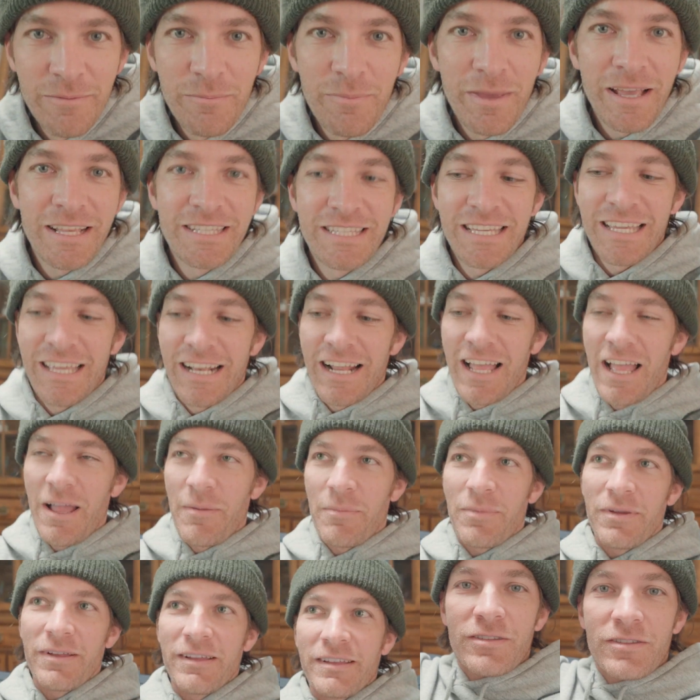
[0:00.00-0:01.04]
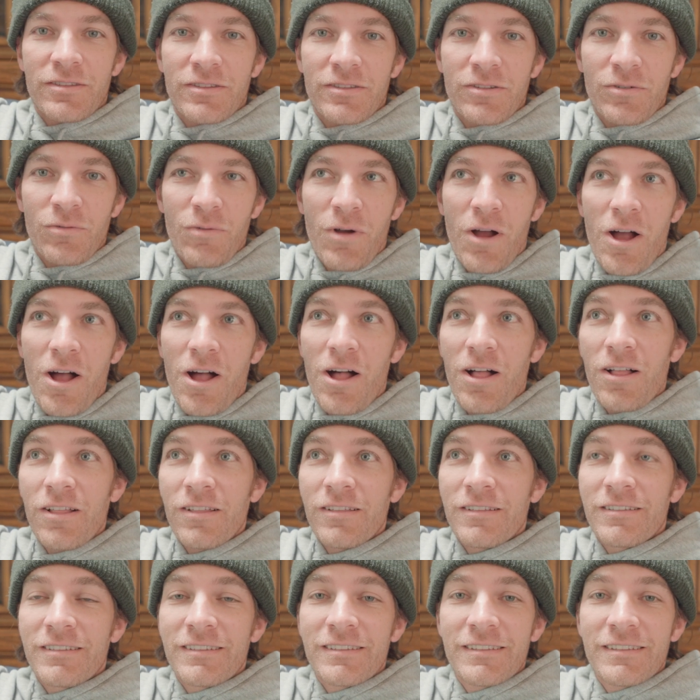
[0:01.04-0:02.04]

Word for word: mixing it up. The wall